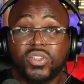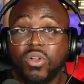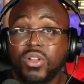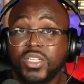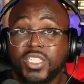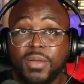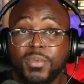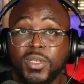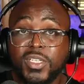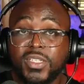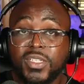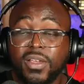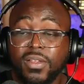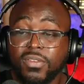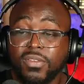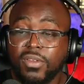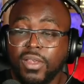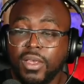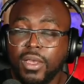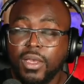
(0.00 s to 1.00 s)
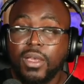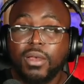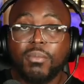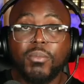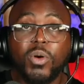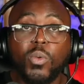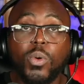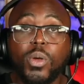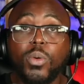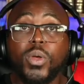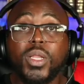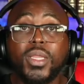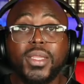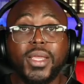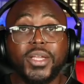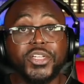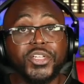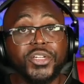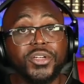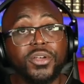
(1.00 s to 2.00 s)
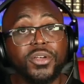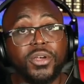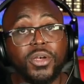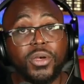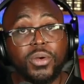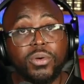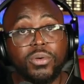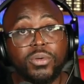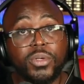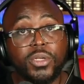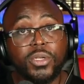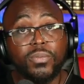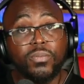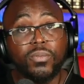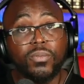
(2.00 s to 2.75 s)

all type of sins, but we will not sugarcoat